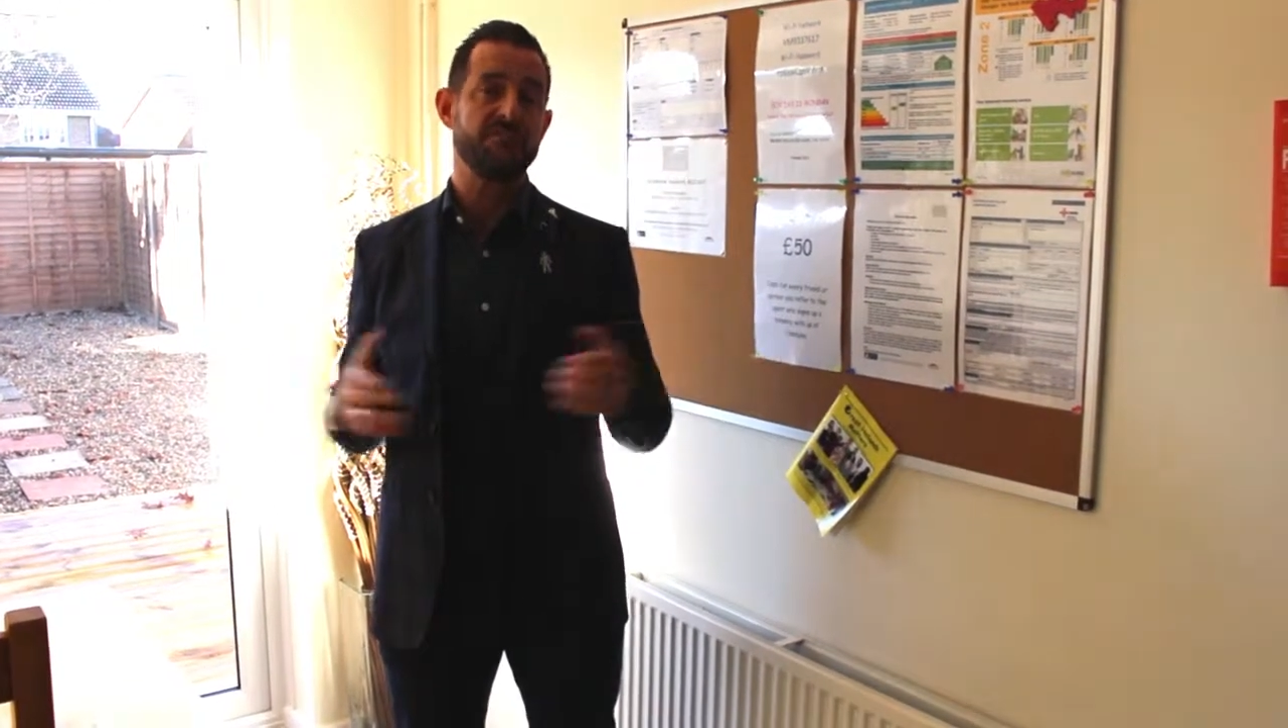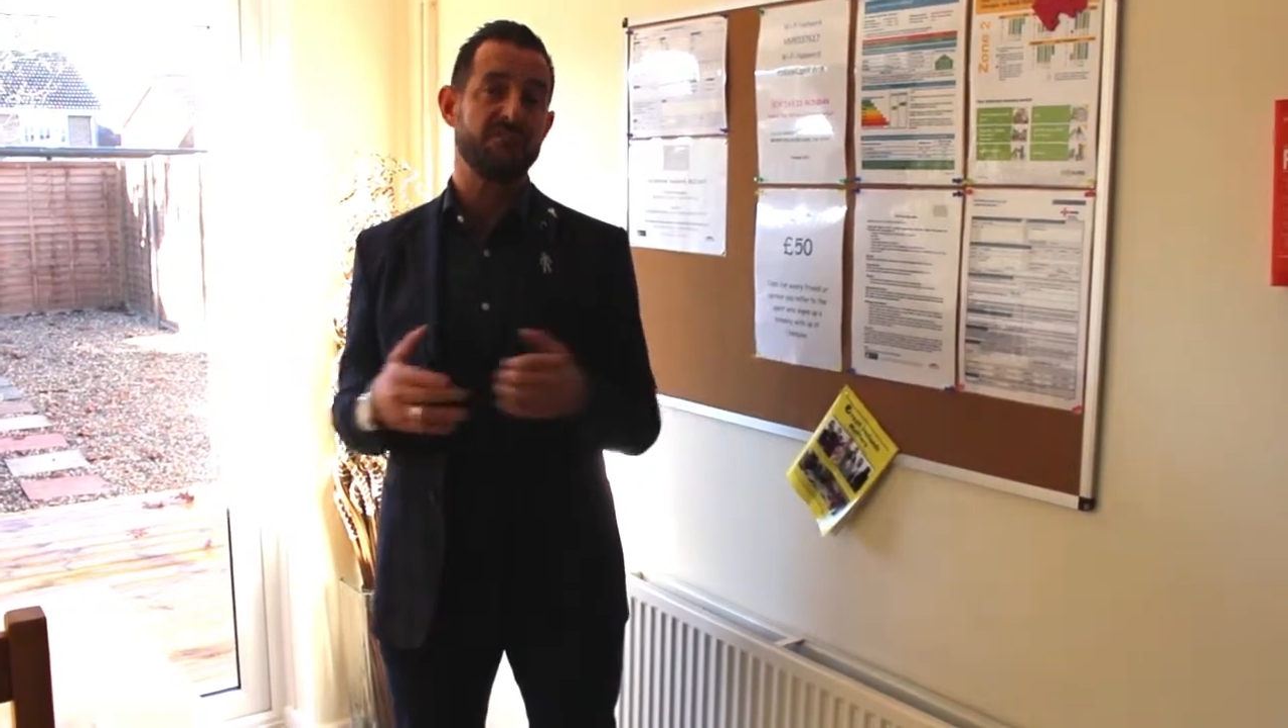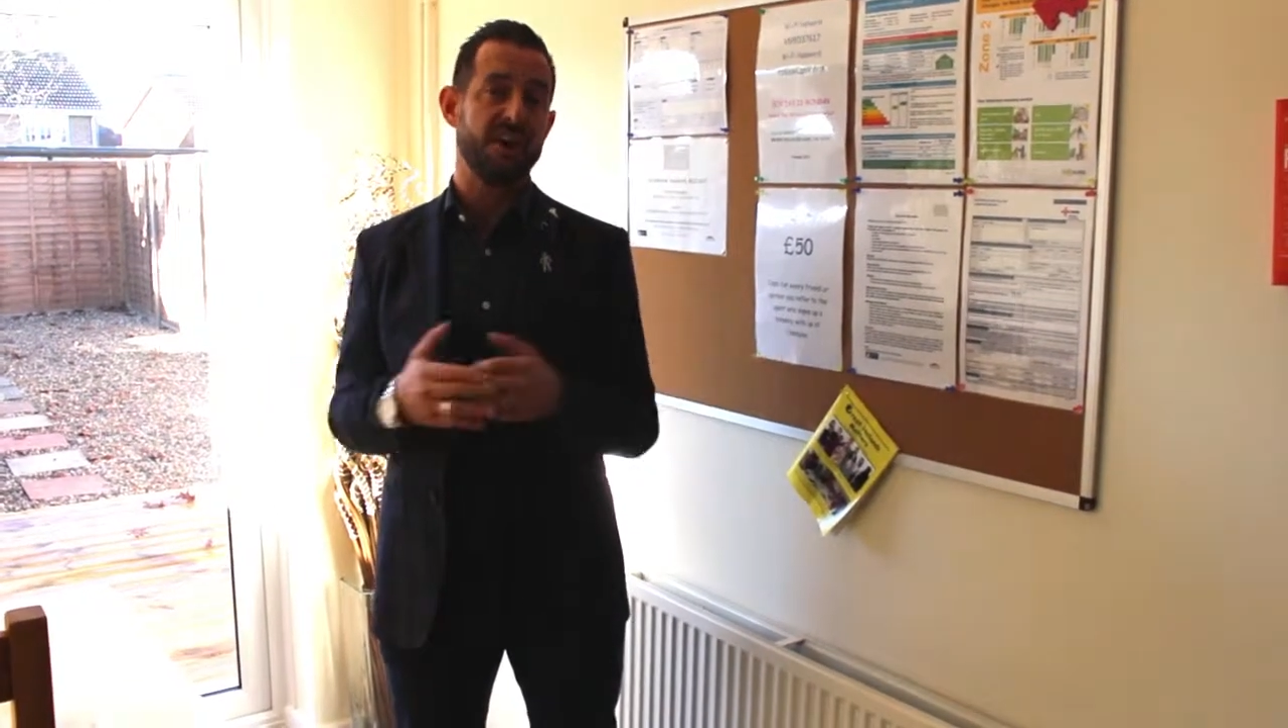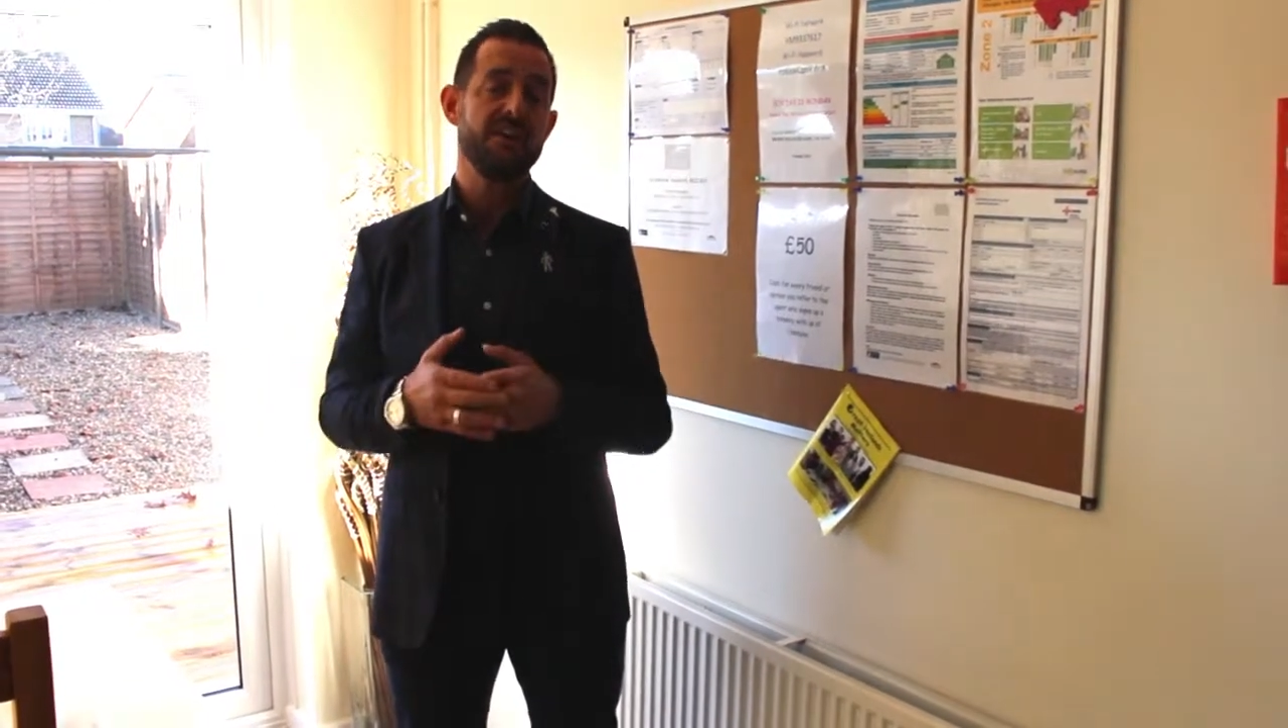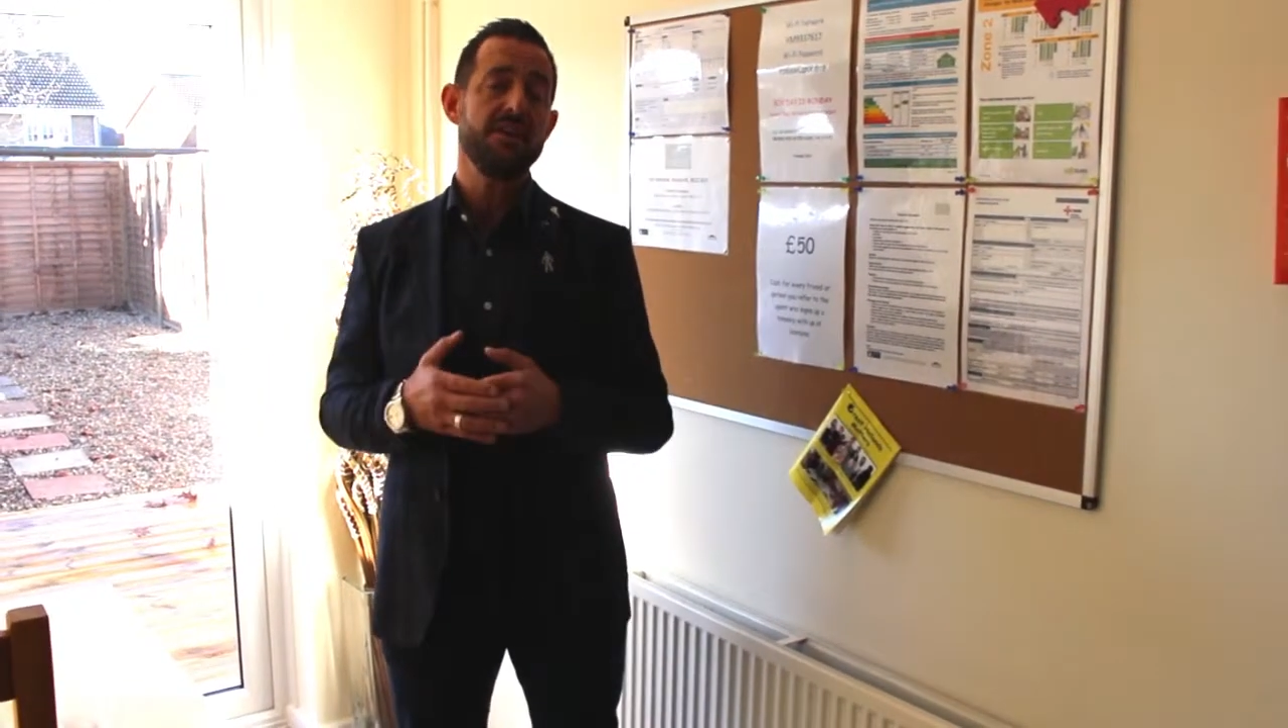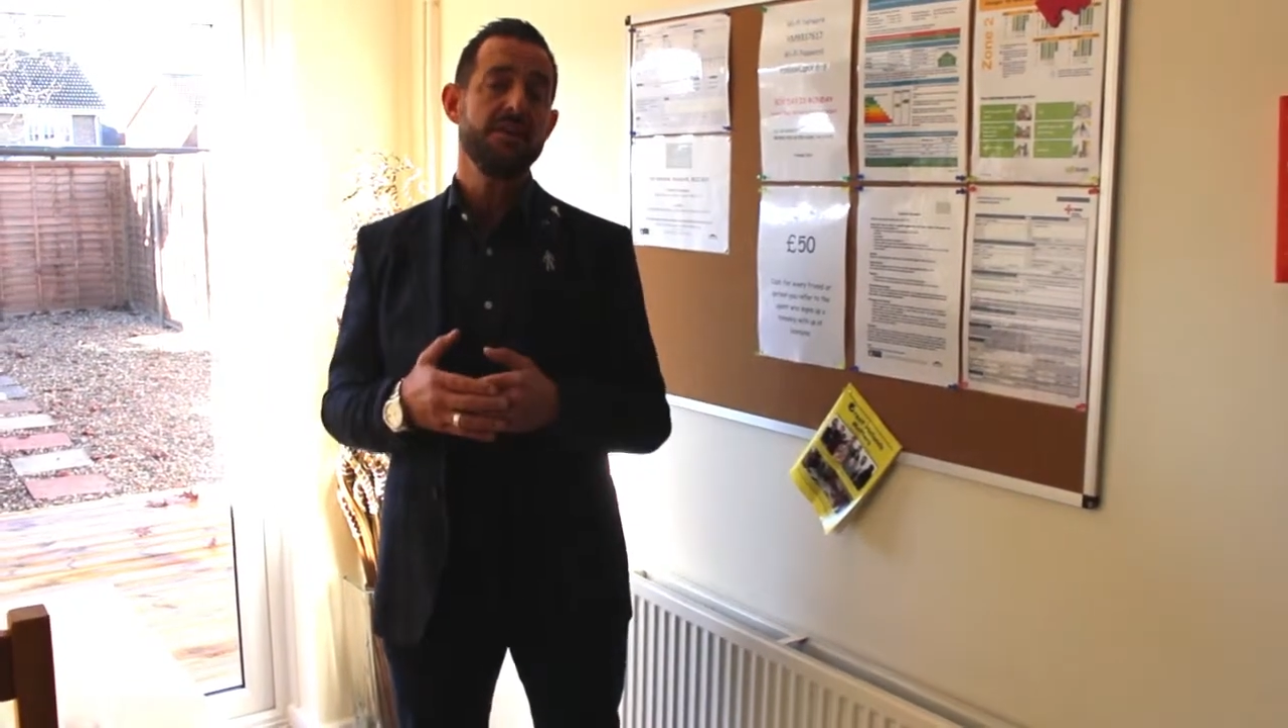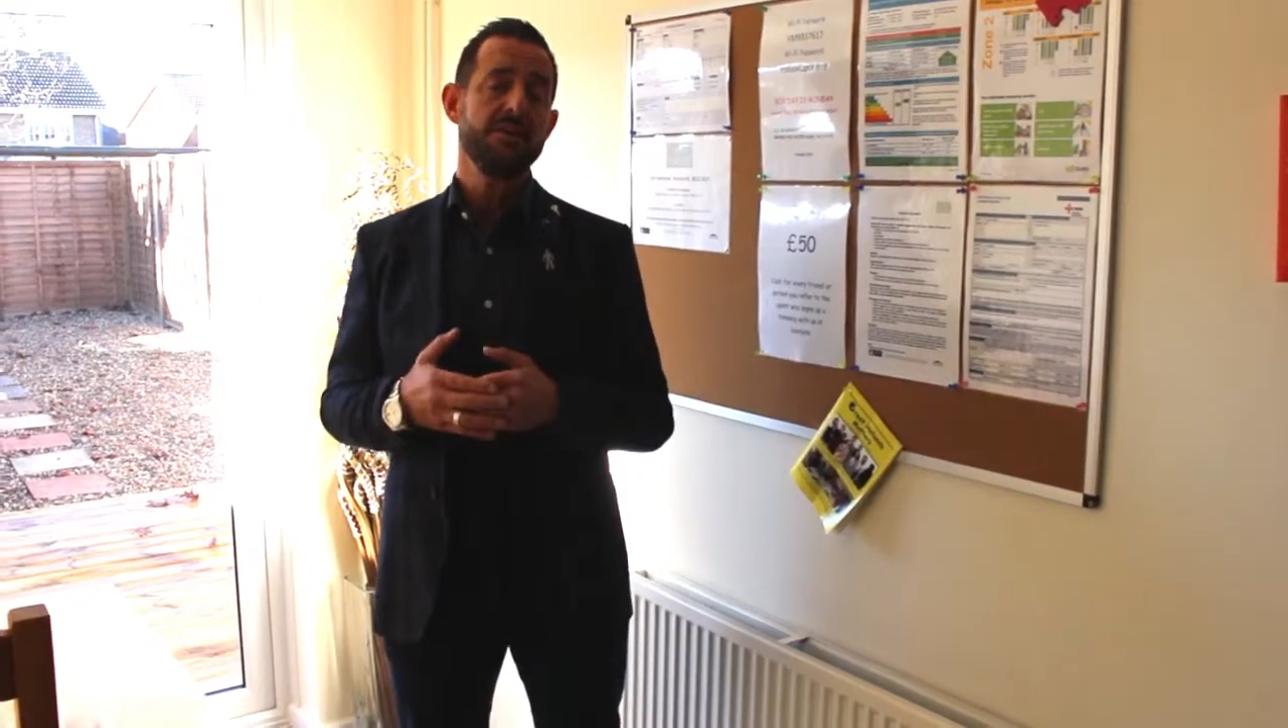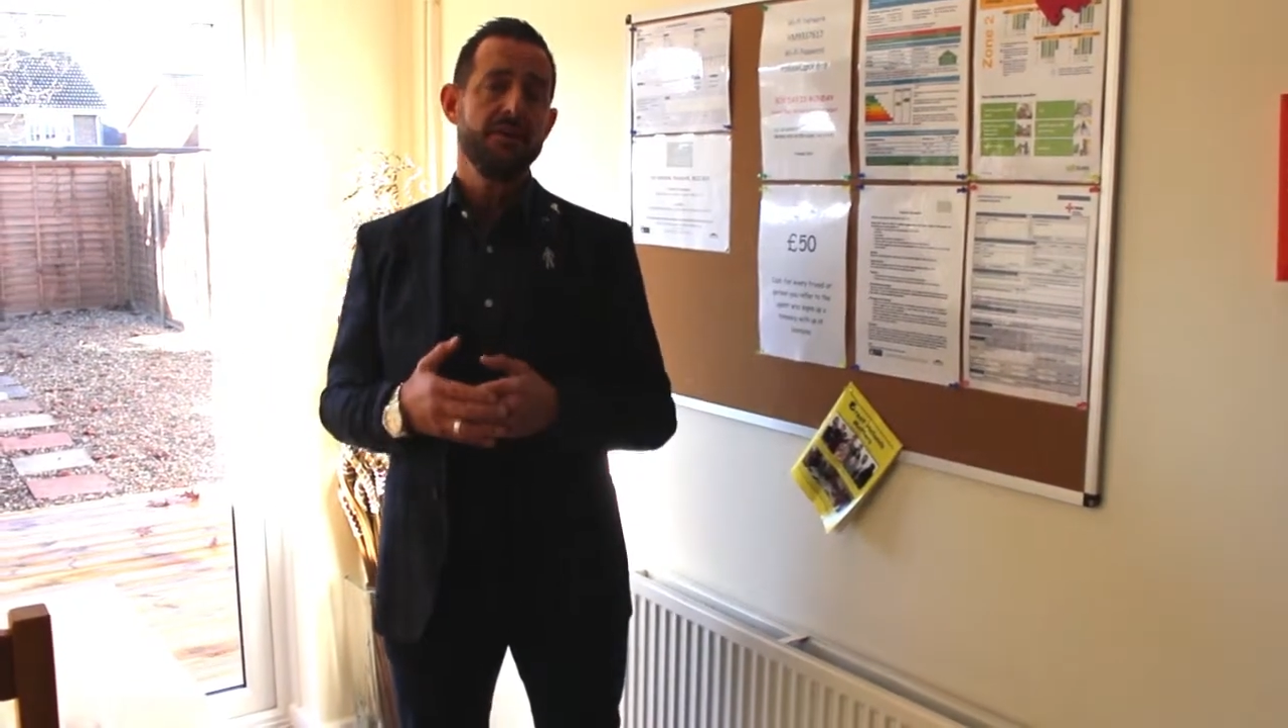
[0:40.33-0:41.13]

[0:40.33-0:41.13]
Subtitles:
to say,